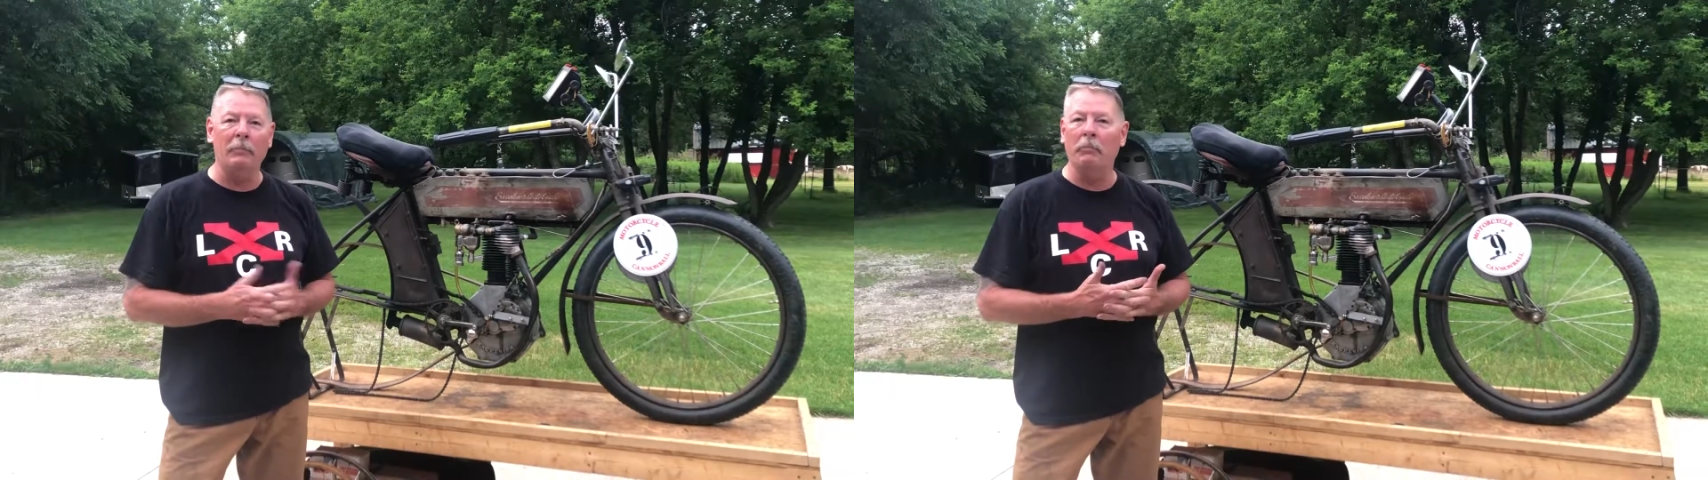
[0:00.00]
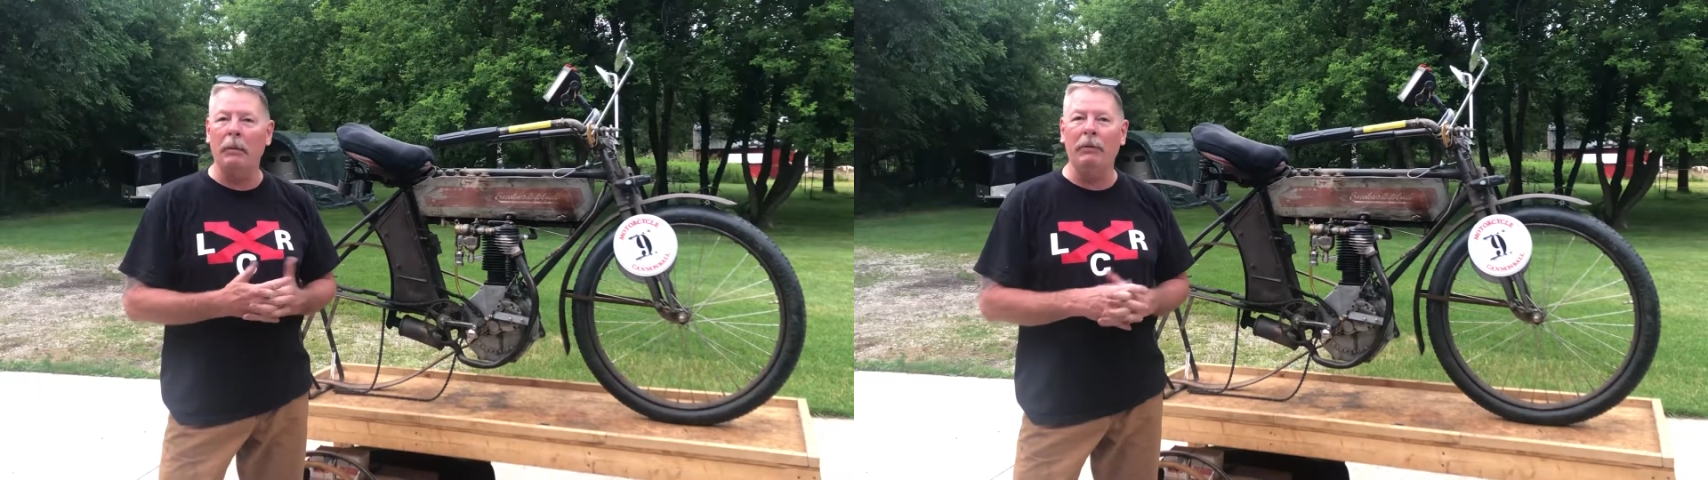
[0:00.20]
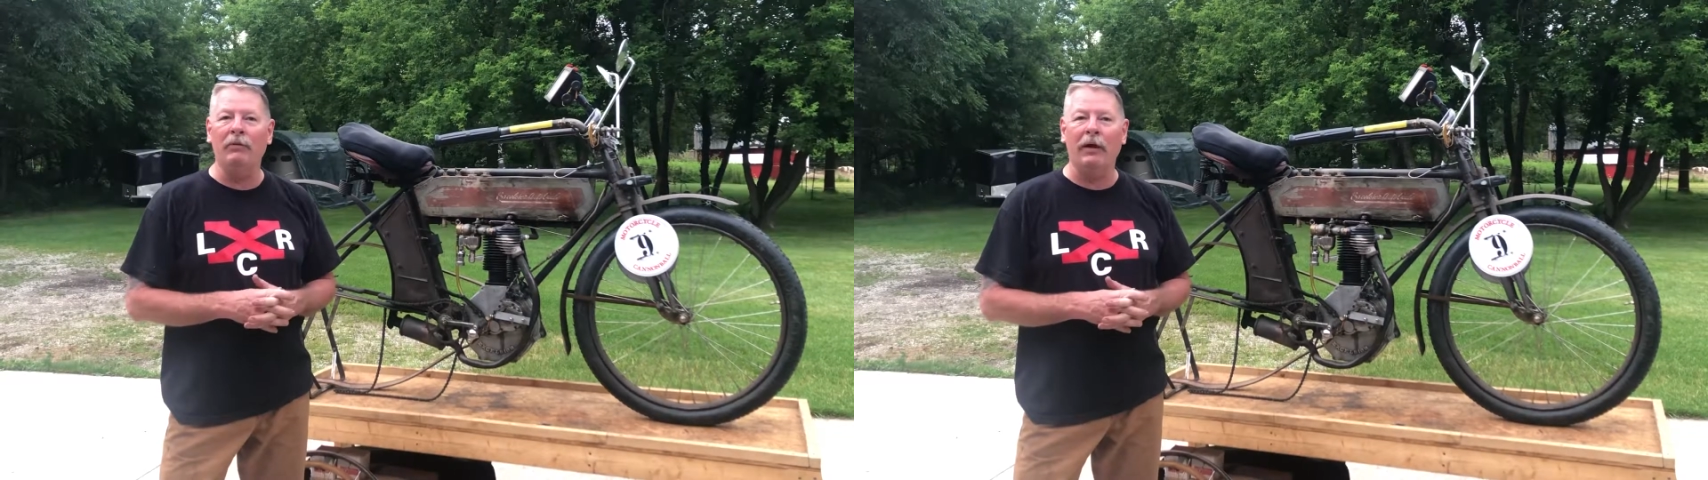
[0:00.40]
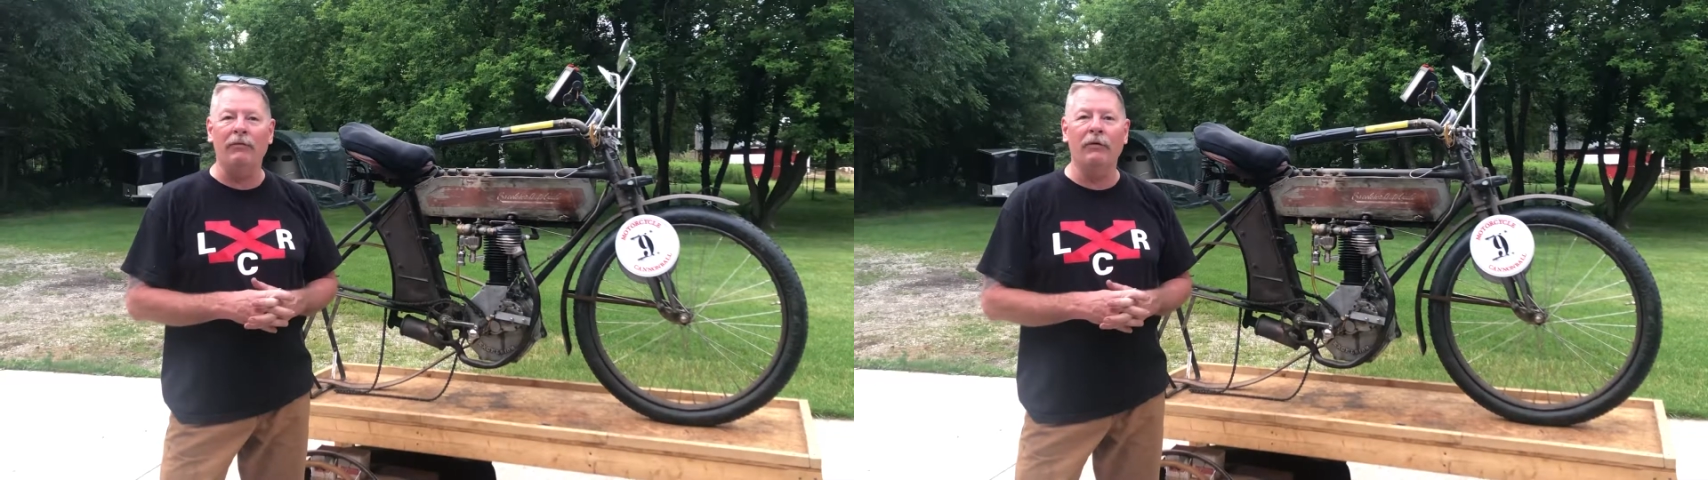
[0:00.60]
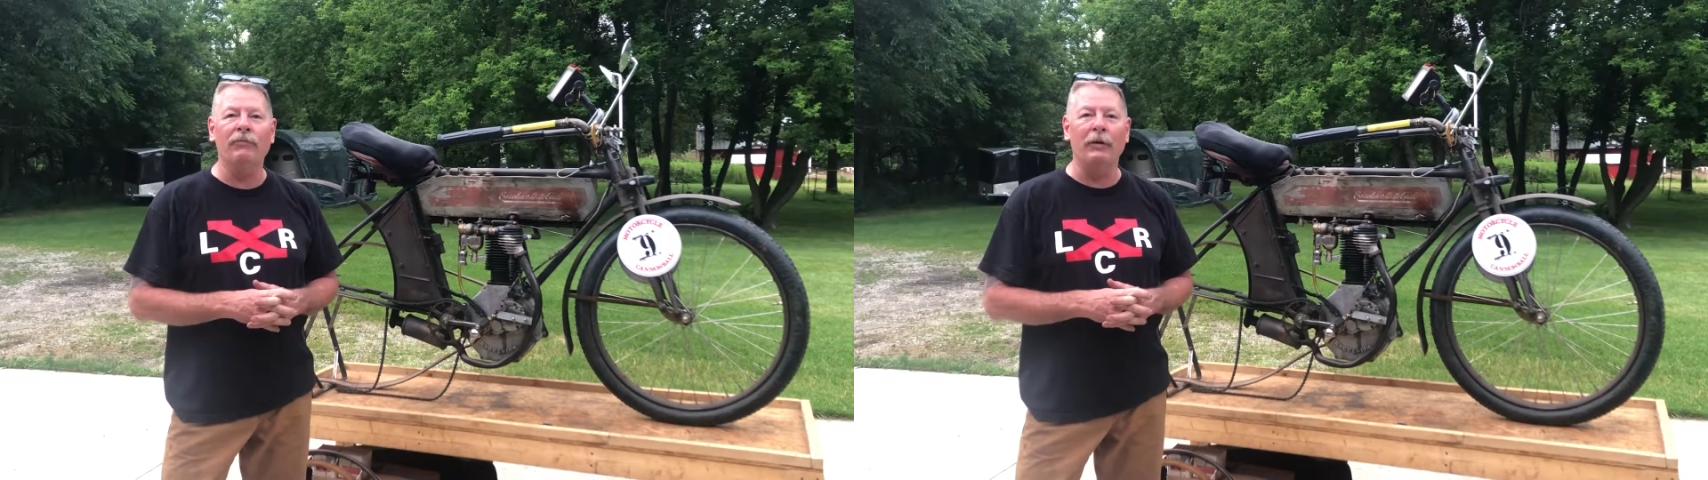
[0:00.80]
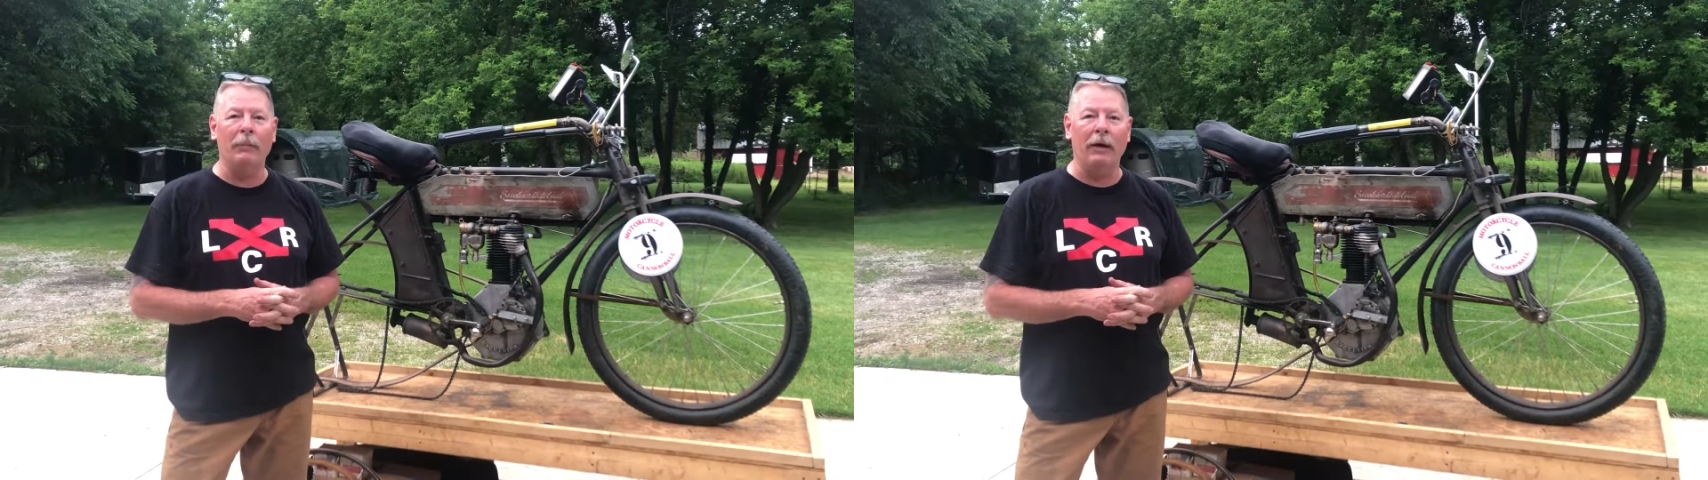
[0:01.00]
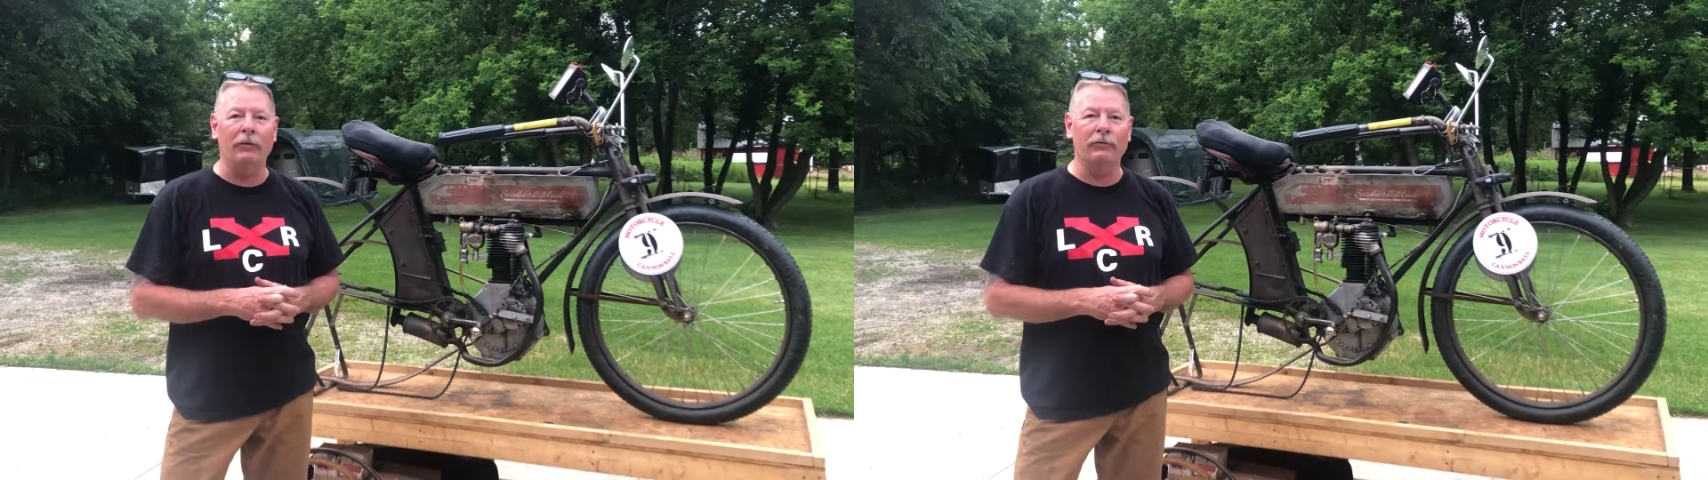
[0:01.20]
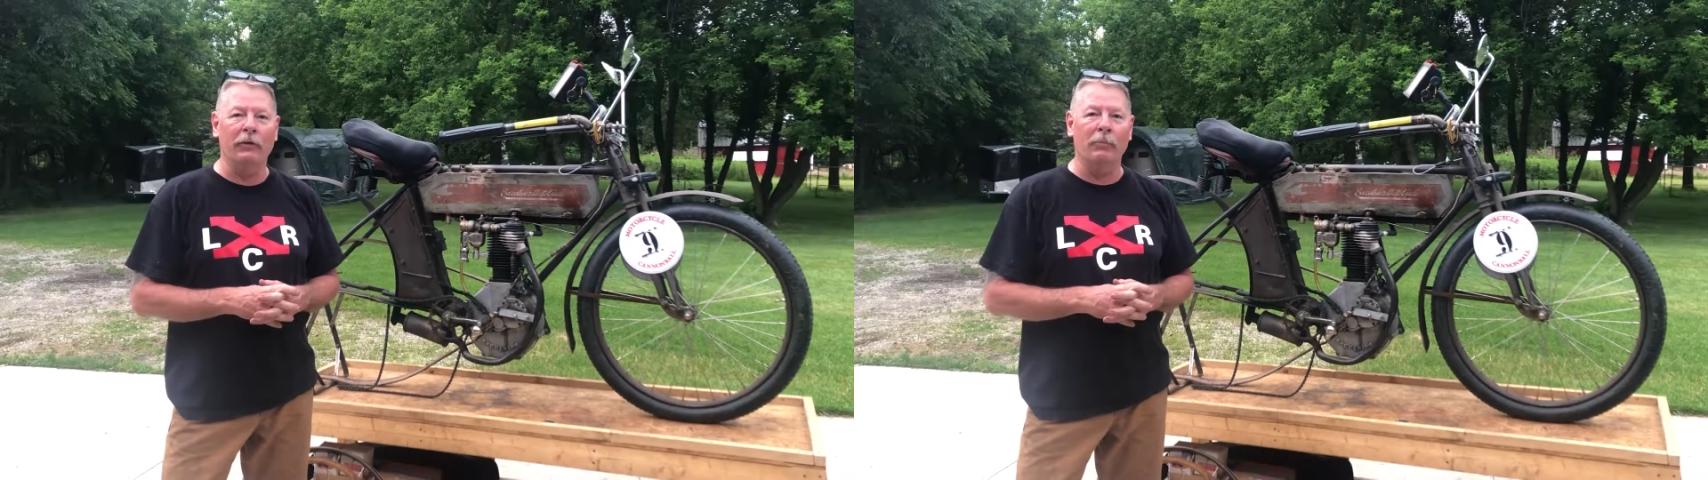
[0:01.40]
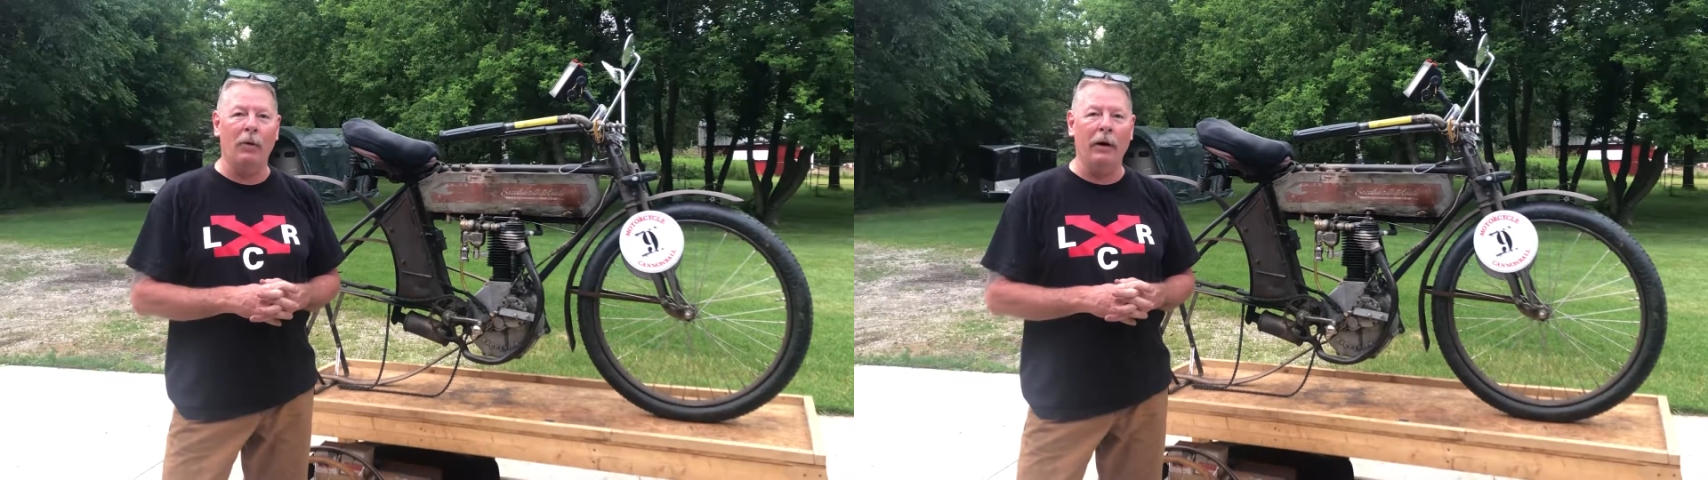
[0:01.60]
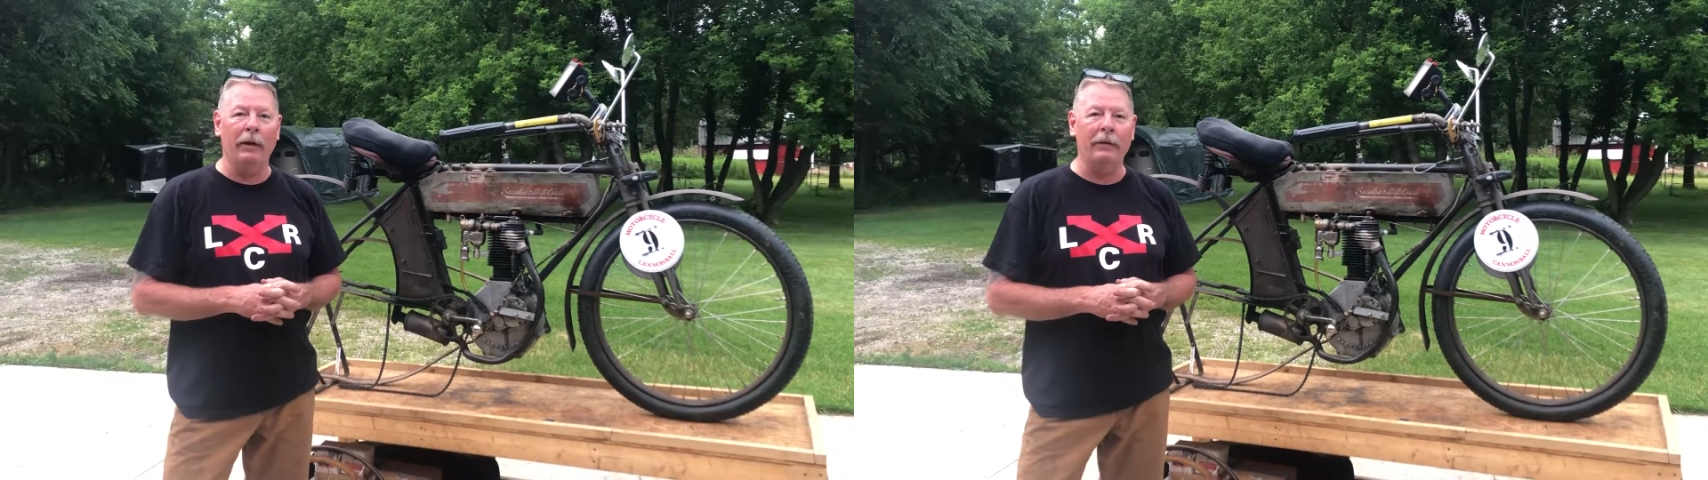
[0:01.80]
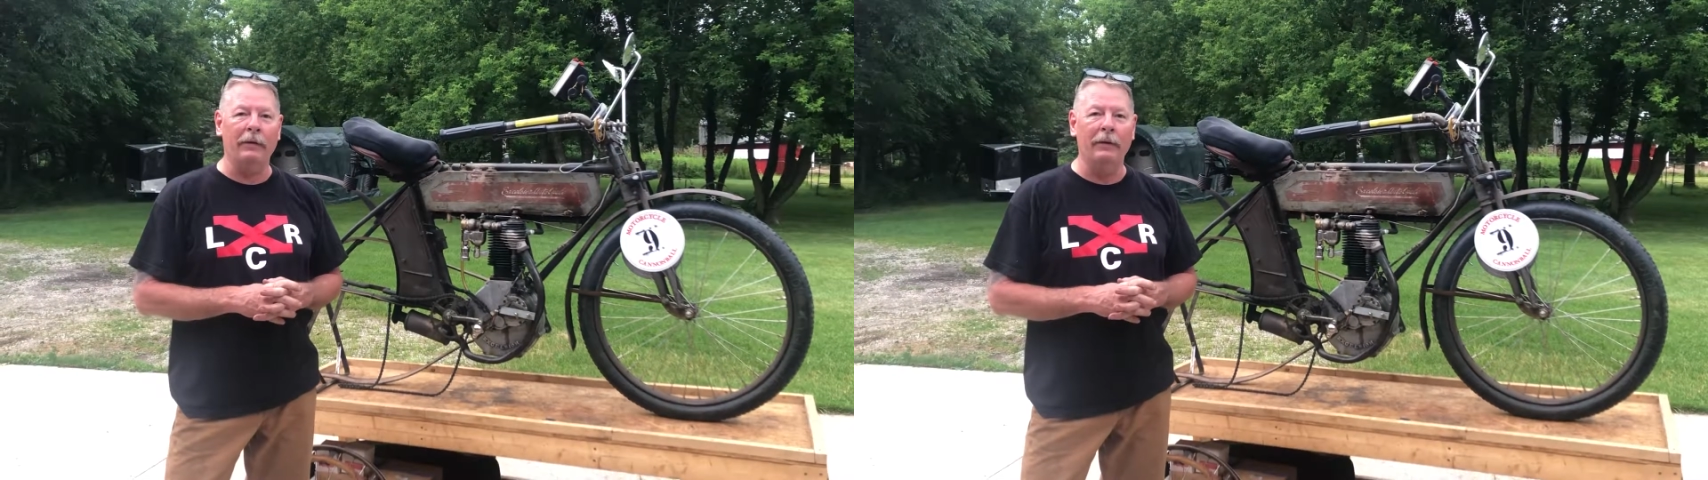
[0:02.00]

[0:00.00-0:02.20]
maybe 10-15 miles south of Milwaukee.